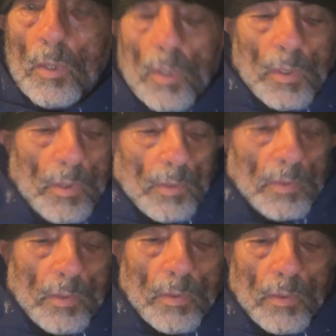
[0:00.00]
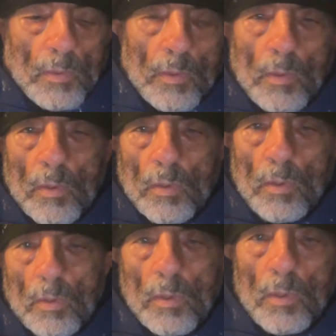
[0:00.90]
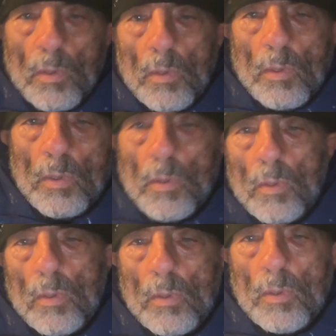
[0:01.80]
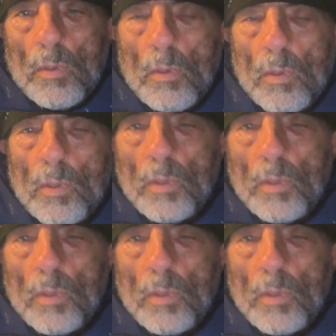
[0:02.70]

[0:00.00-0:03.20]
It sounds like you're wrapping up. If you have any more questions,